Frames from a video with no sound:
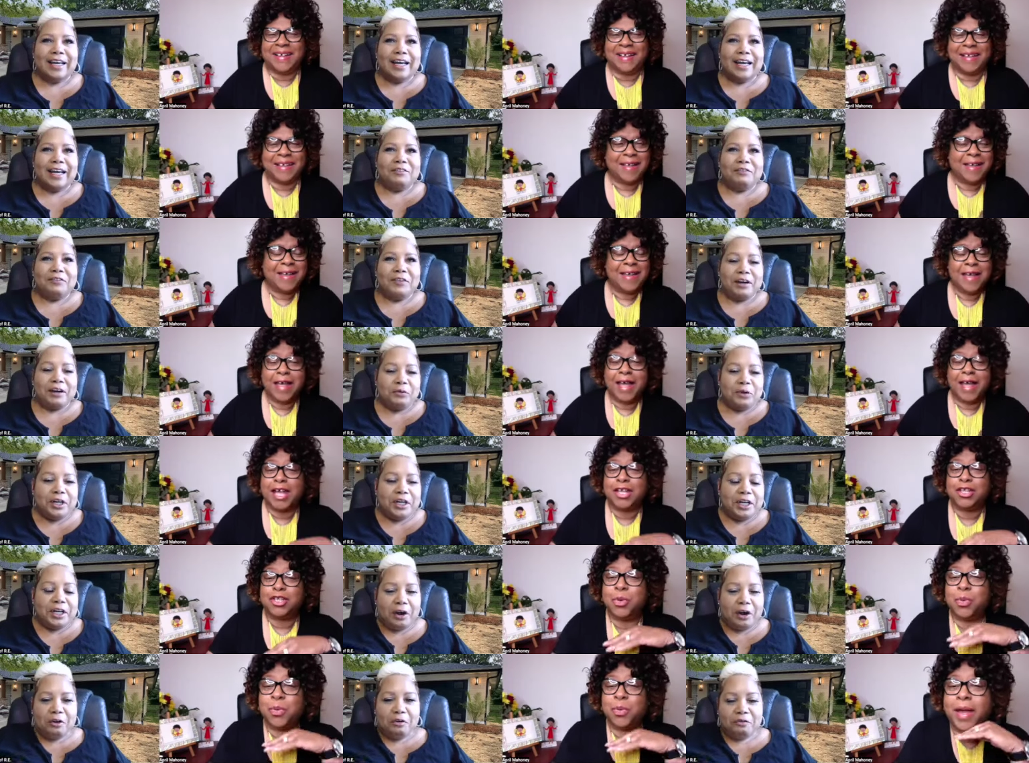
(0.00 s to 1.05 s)
Speaker 1: But we're
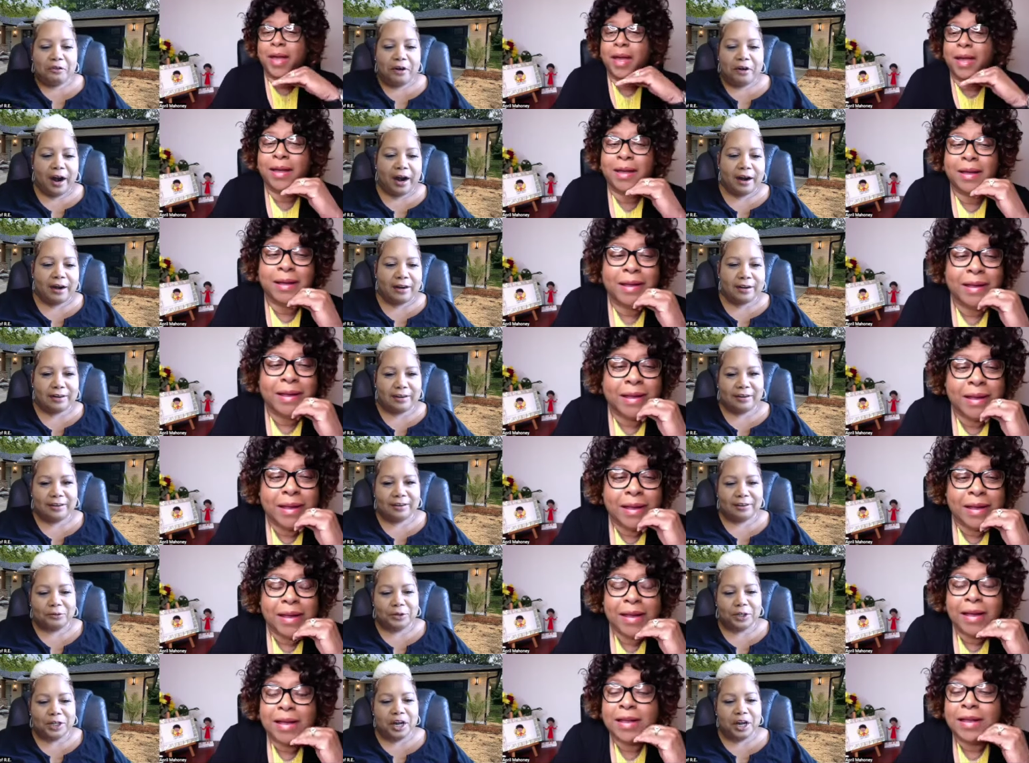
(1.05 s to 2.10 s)
known, okay. for, we're
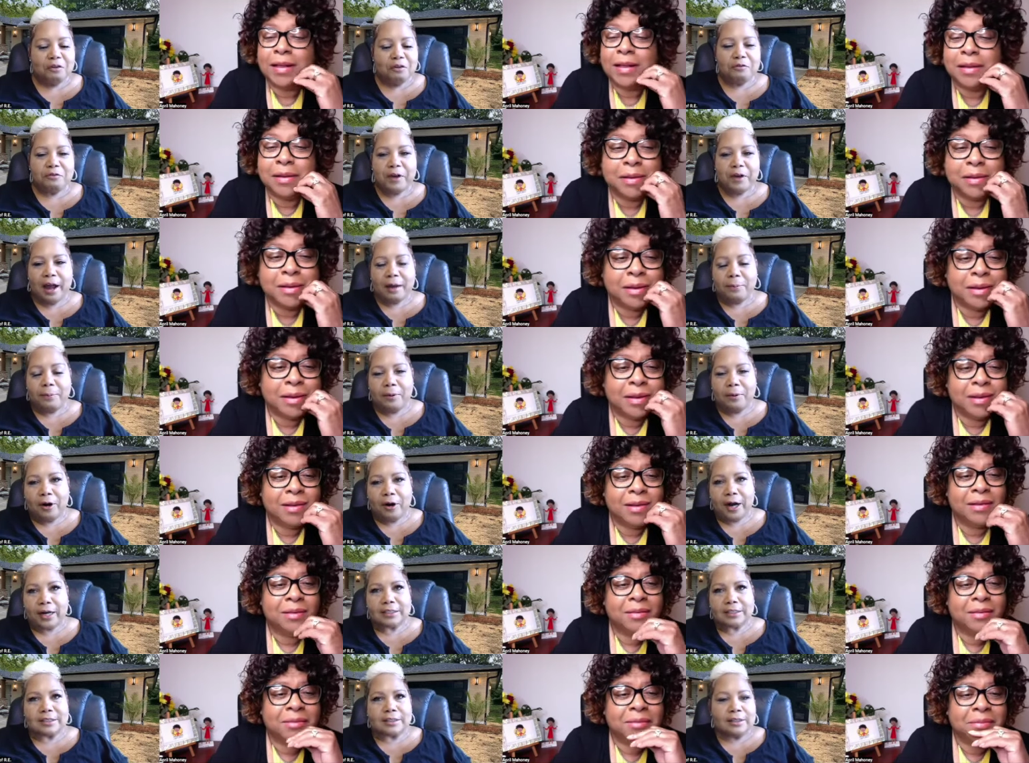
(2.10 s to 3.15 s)
known for our parks.
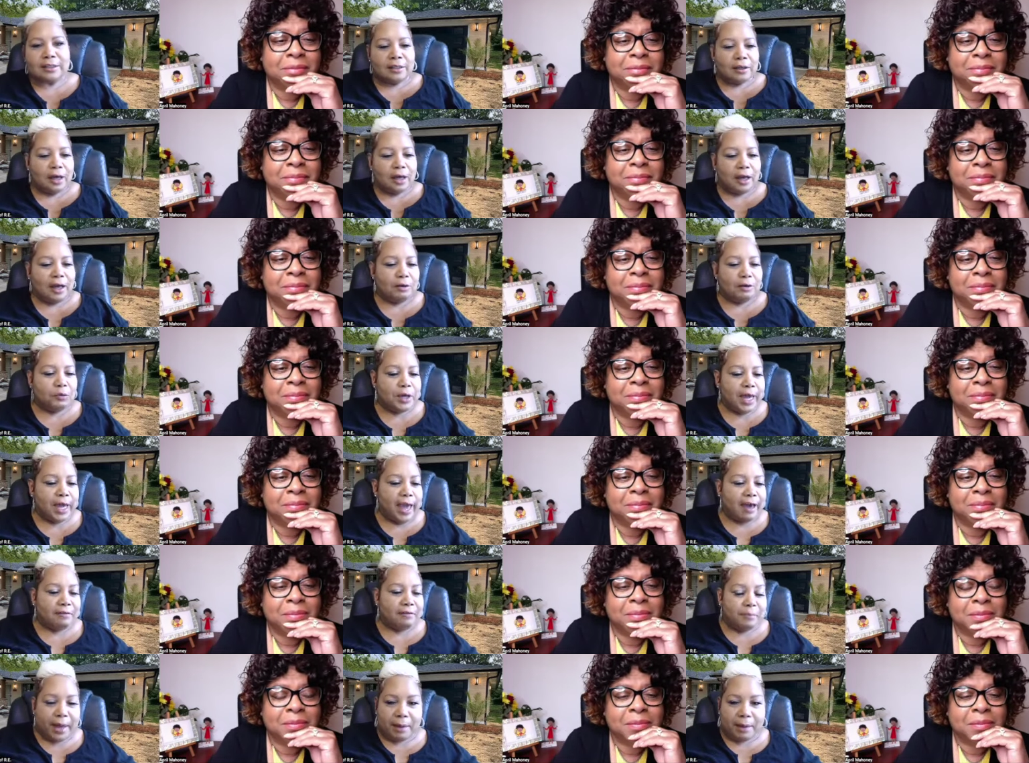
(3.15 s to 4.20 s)
Uh, we have
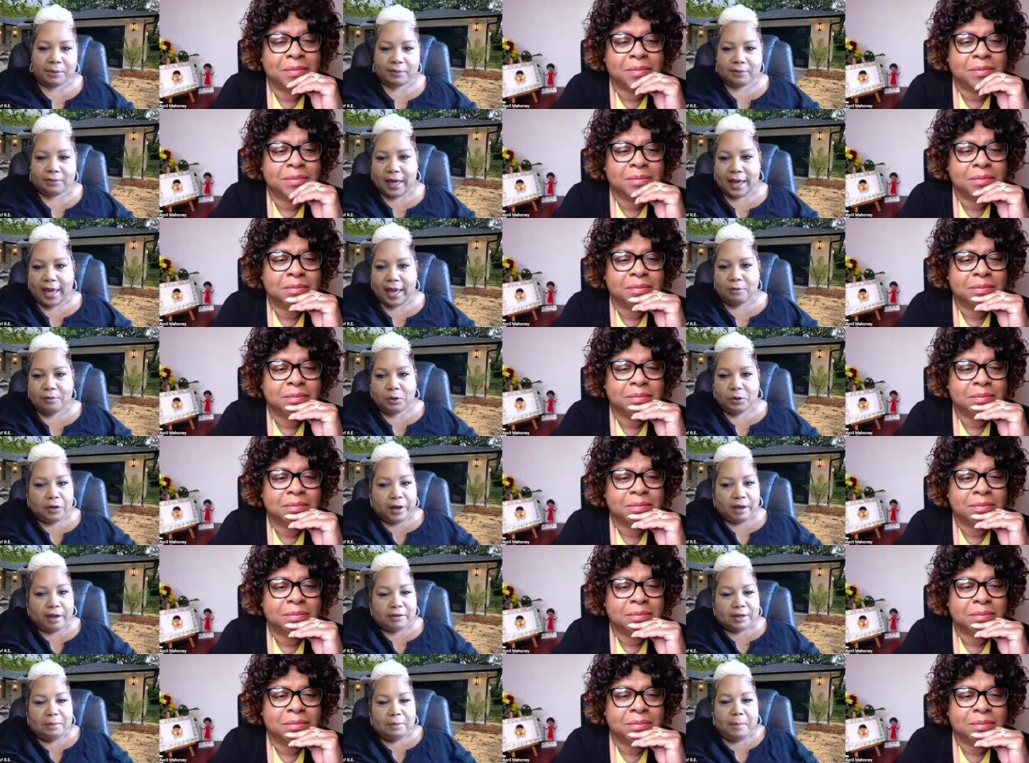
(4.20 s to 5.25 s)
Mammoth Cave. We don't have
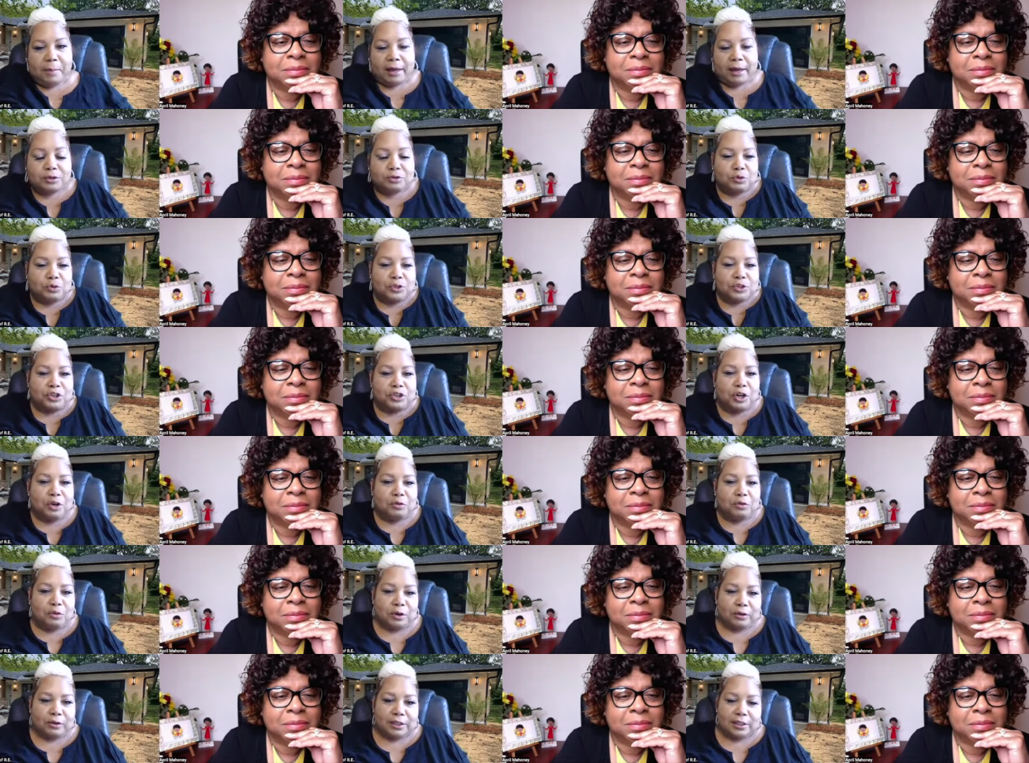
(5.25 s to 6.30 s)
any mountains with snow
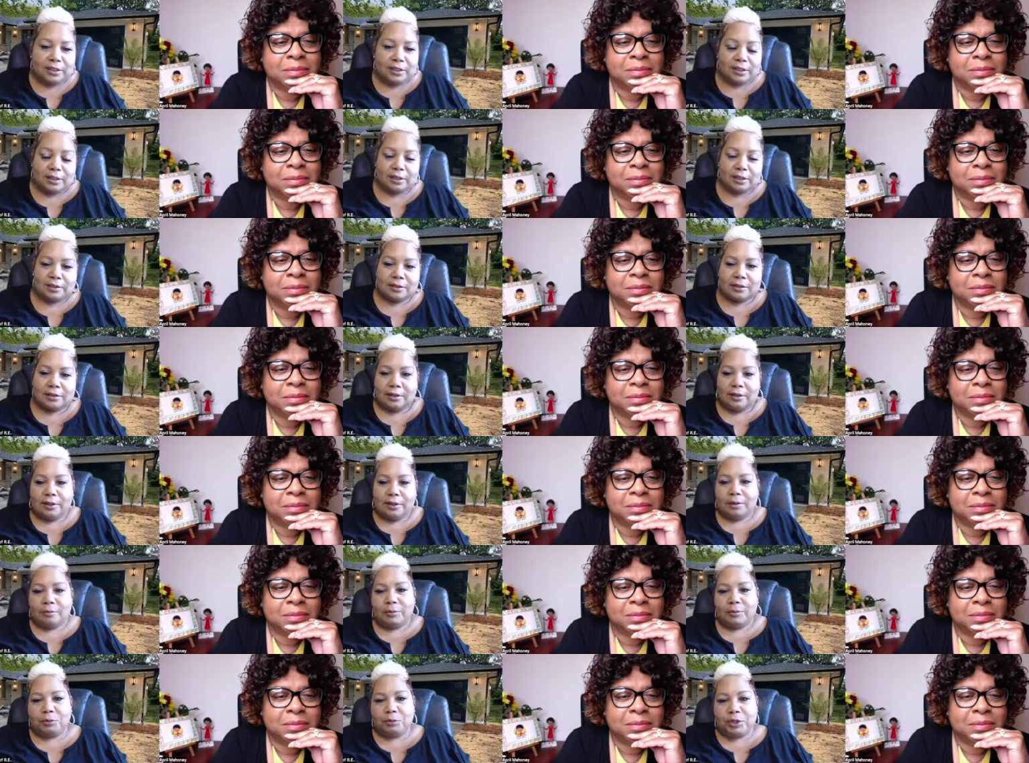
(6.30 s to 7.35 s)
on this list, but
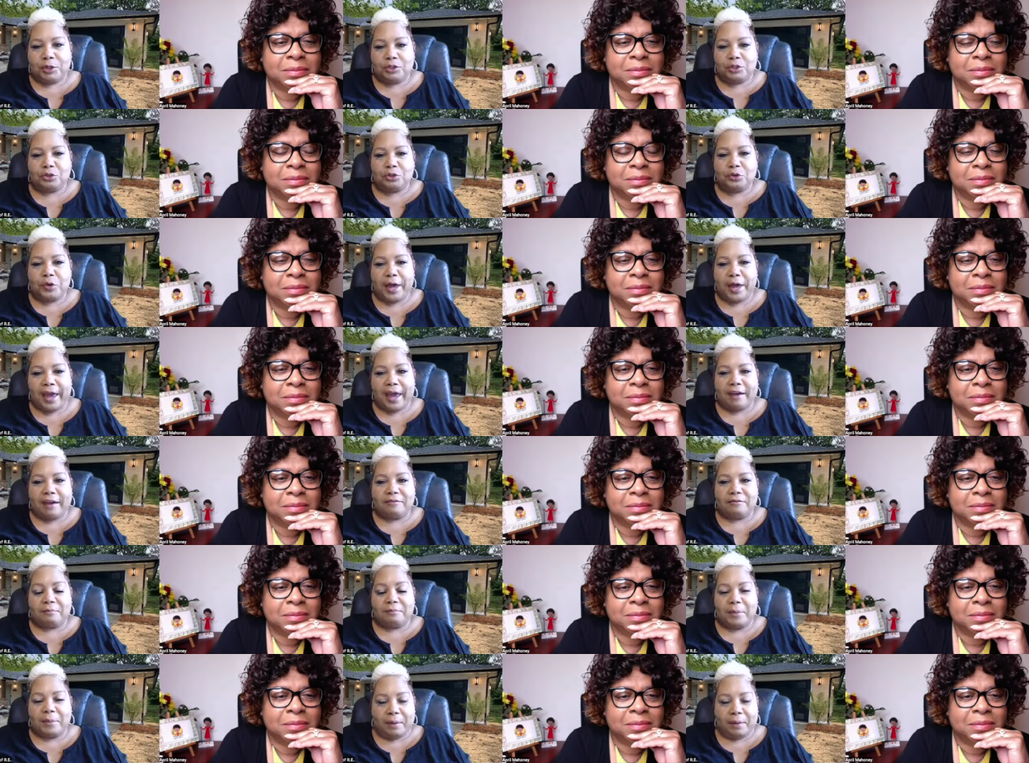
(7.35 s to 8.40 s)
we do have
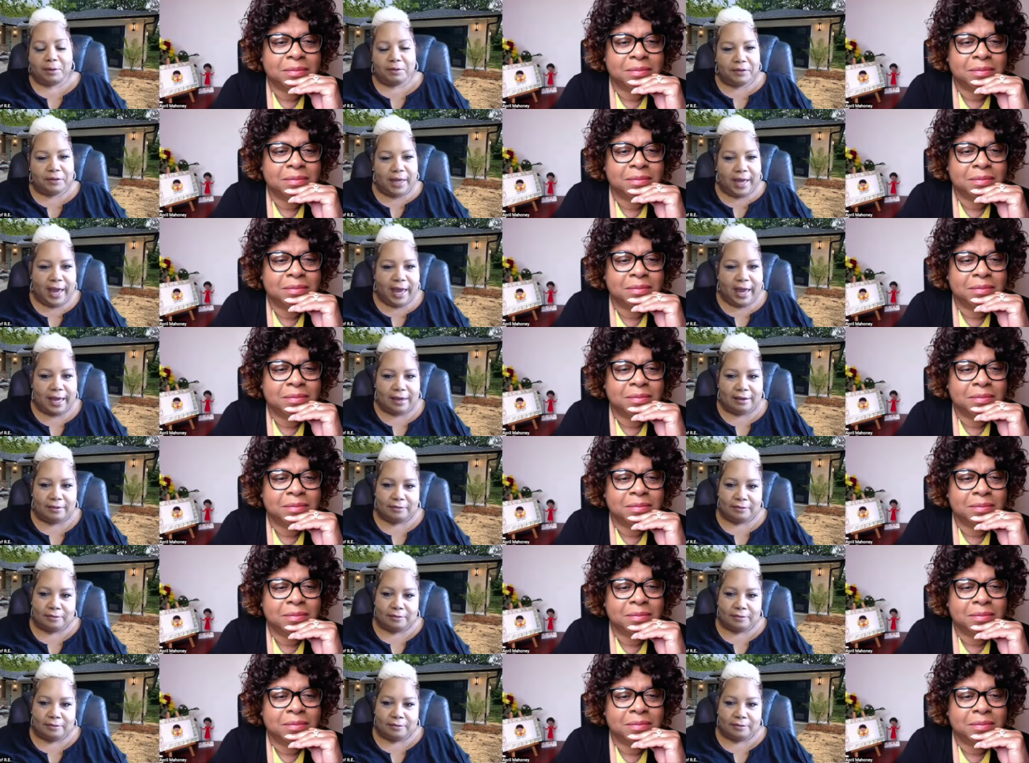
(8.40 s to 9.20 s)
Mammoth Cave,